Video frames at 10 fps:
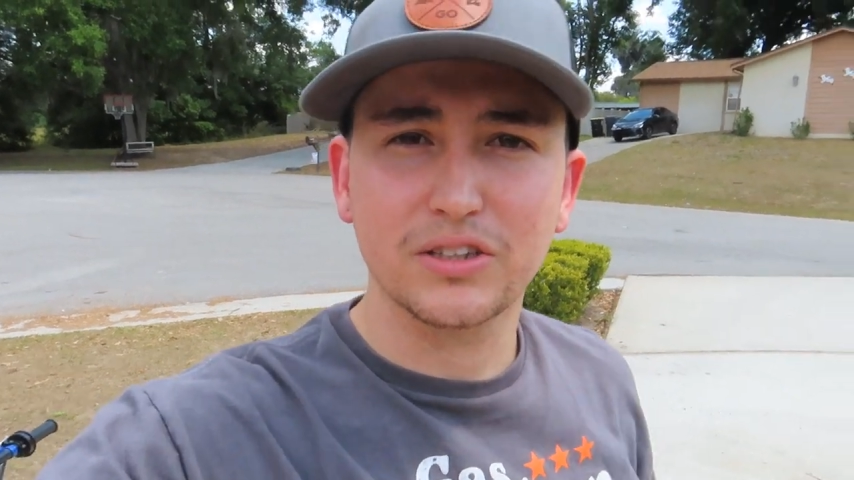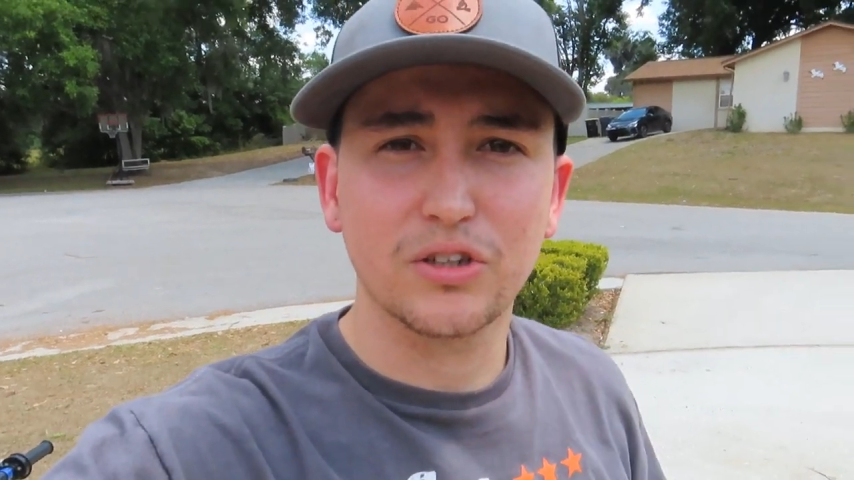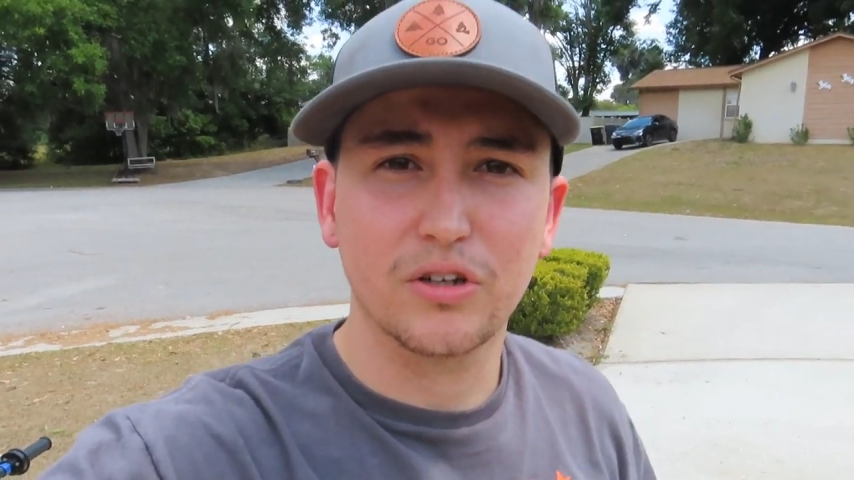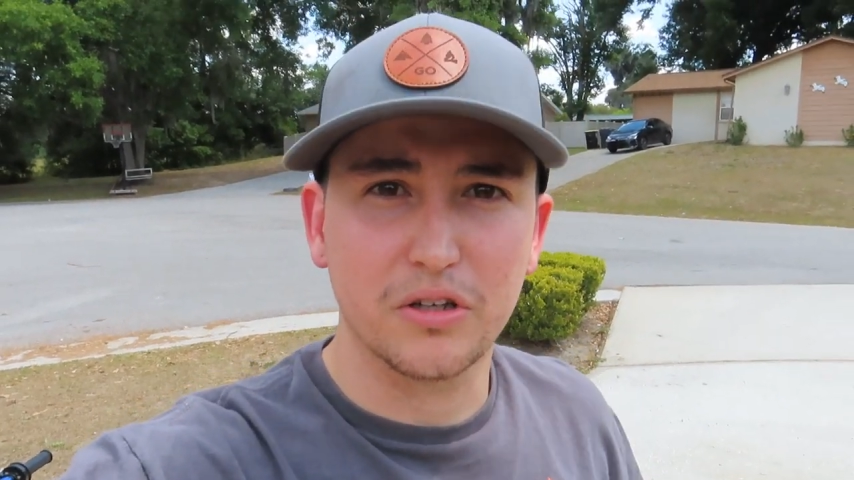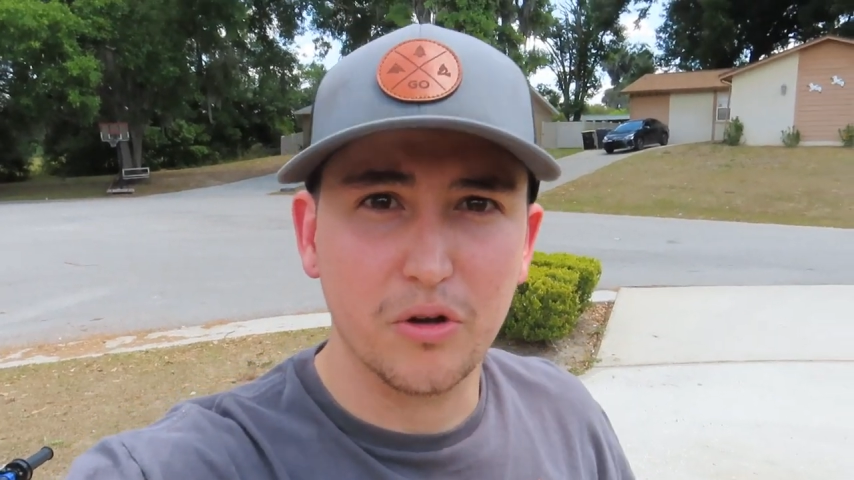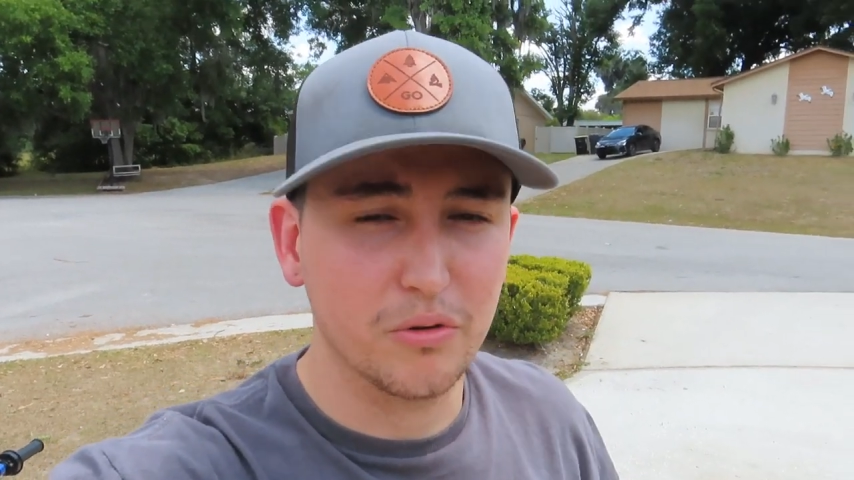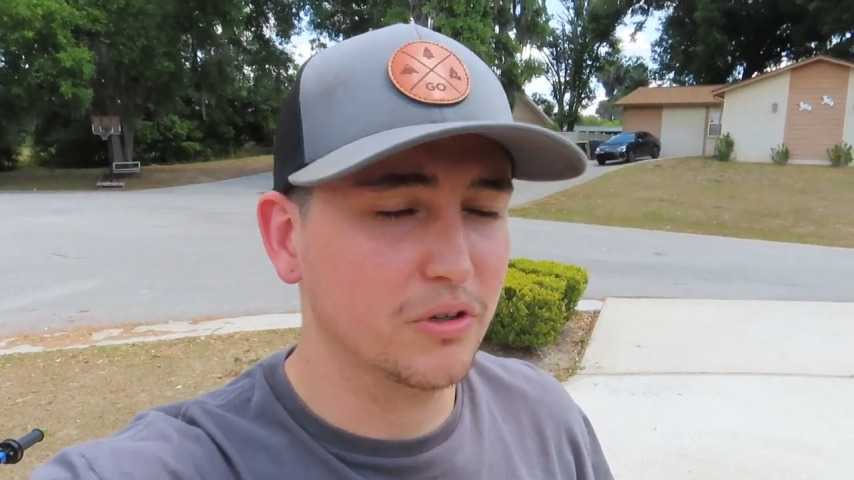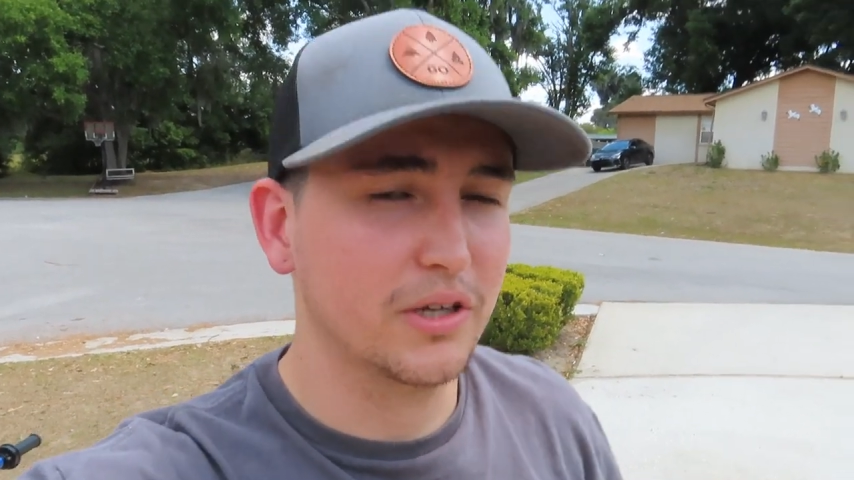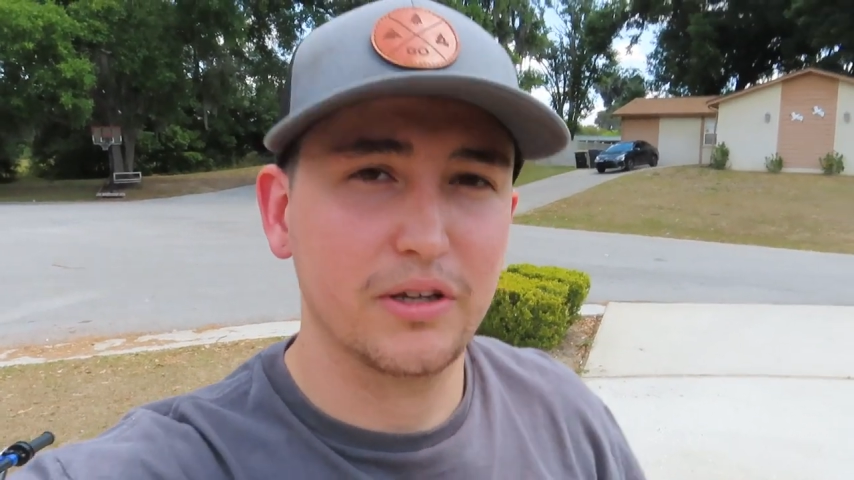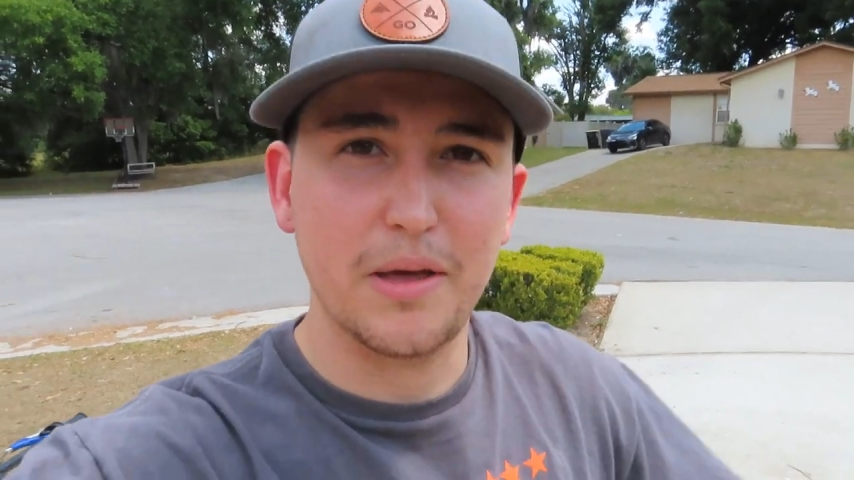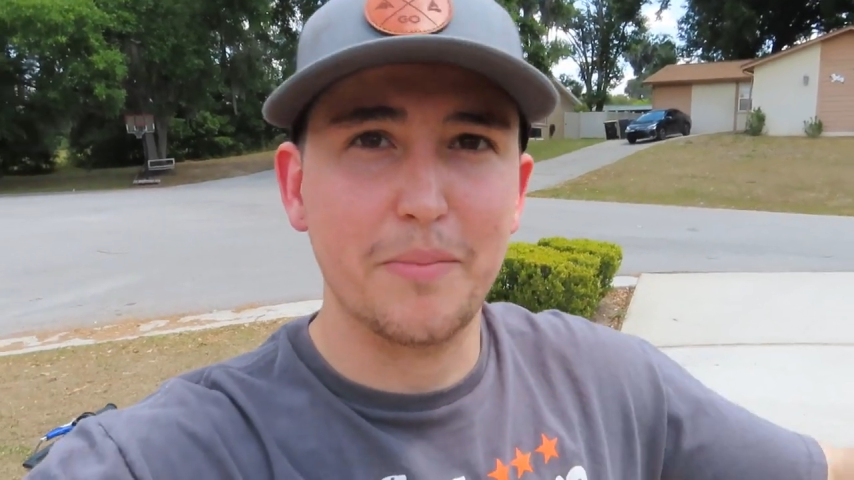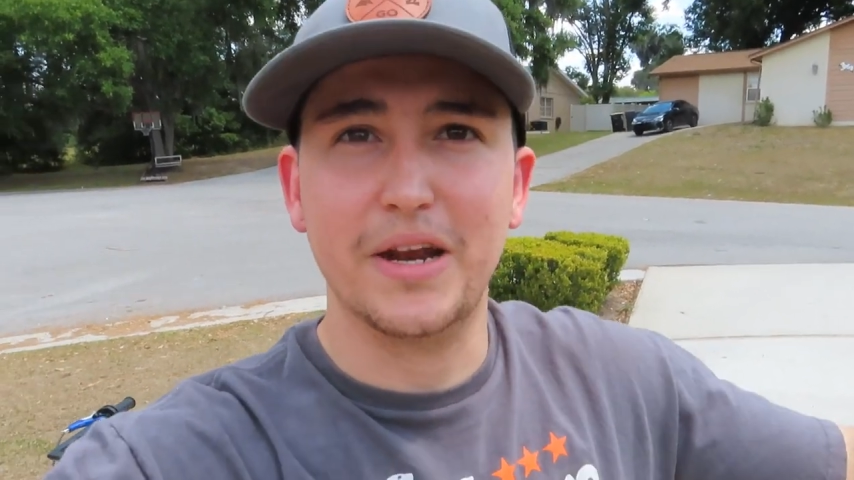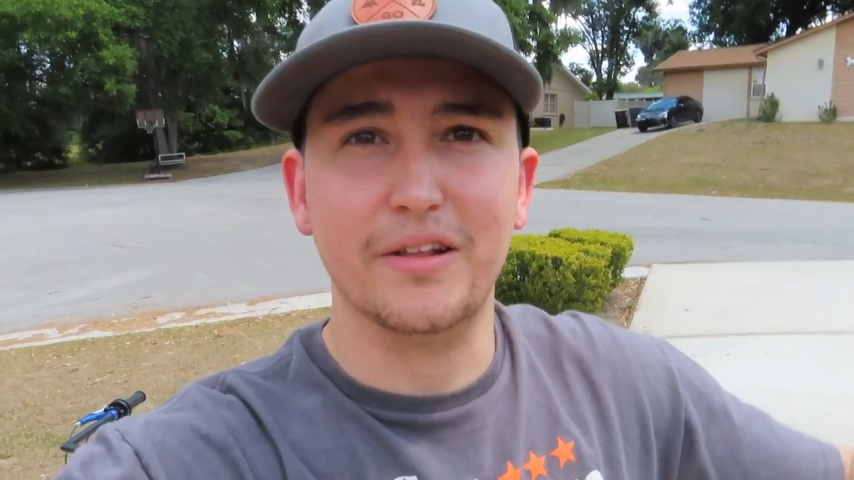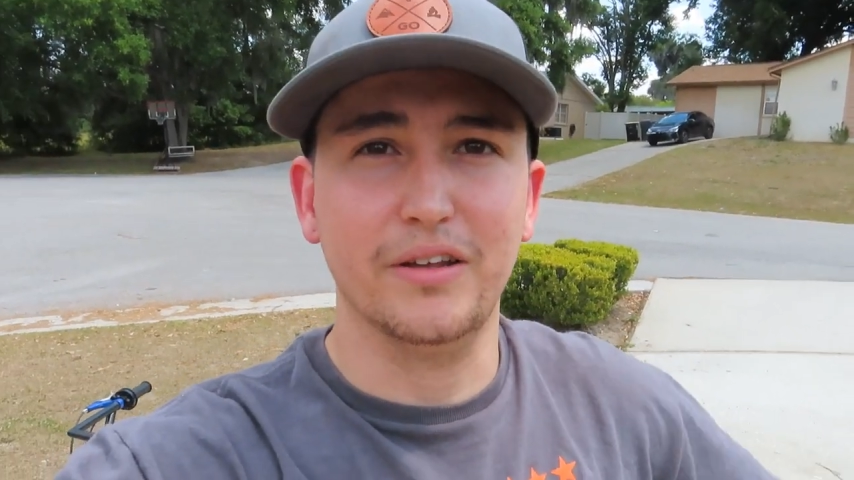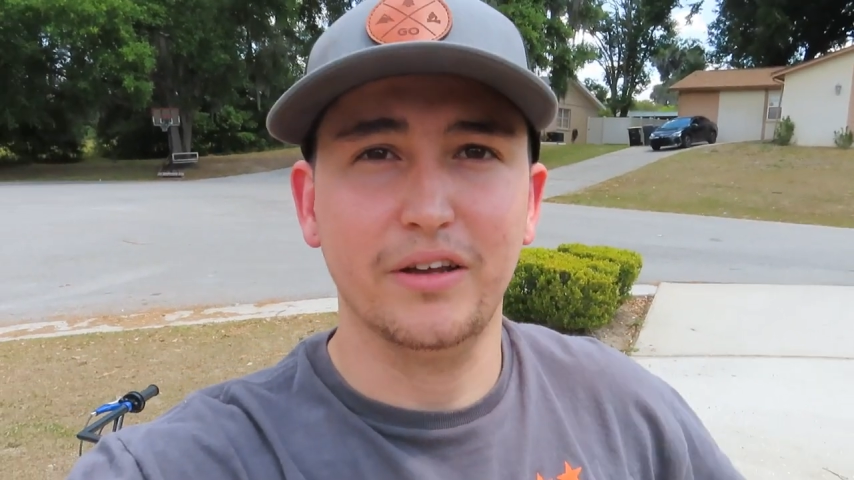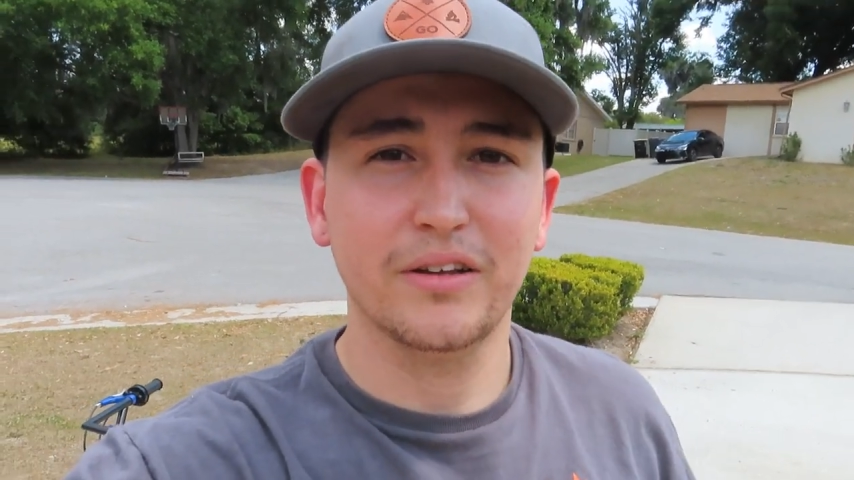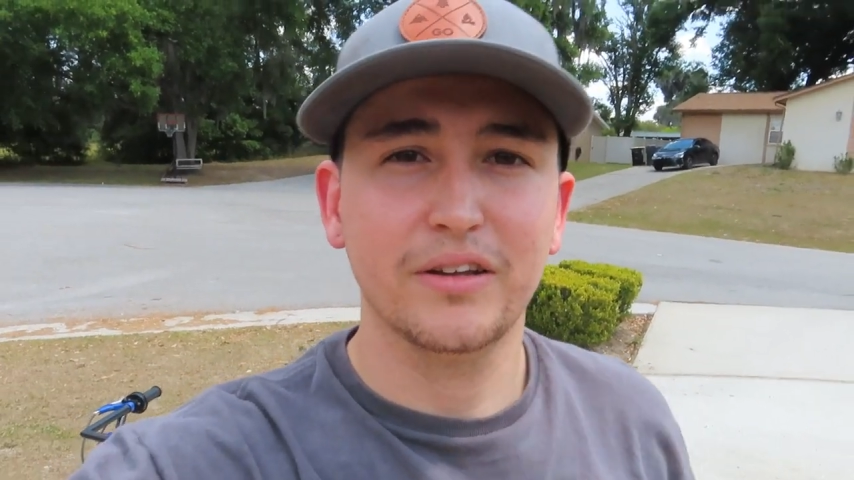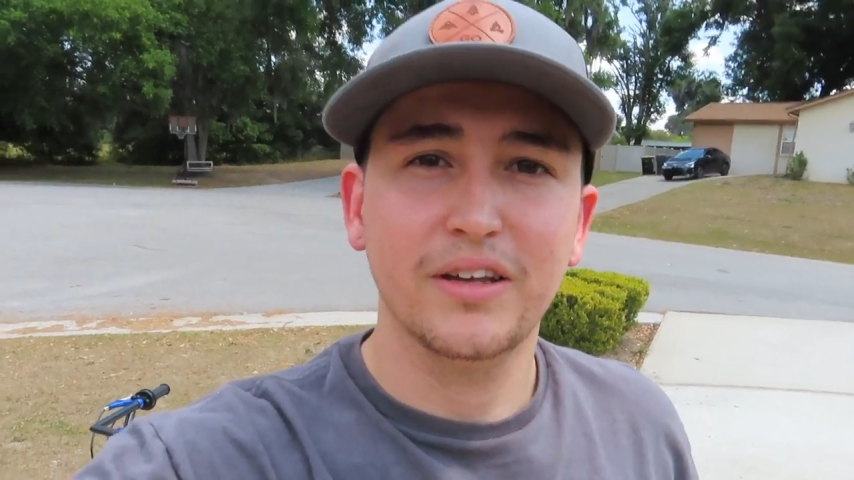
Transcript: started going like immediately.